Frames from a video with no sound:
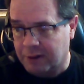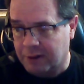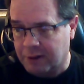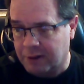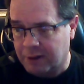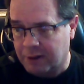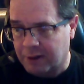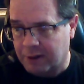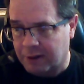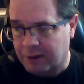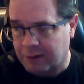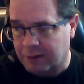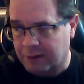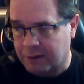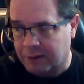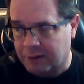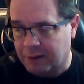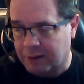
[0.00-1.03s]

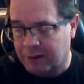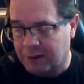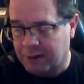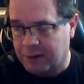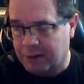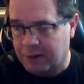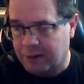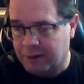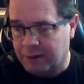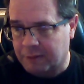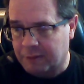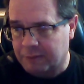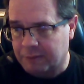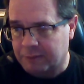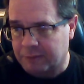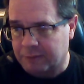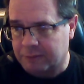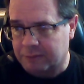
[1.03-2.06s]

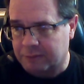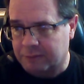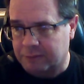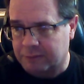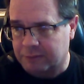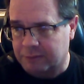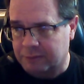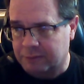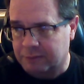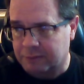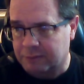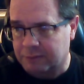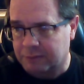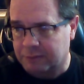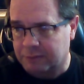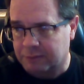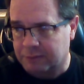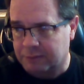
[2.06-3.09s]

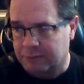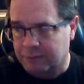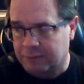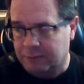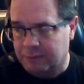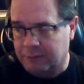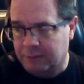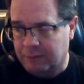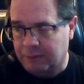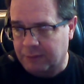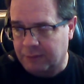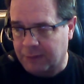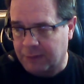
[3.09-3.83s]
This person isn't speaking.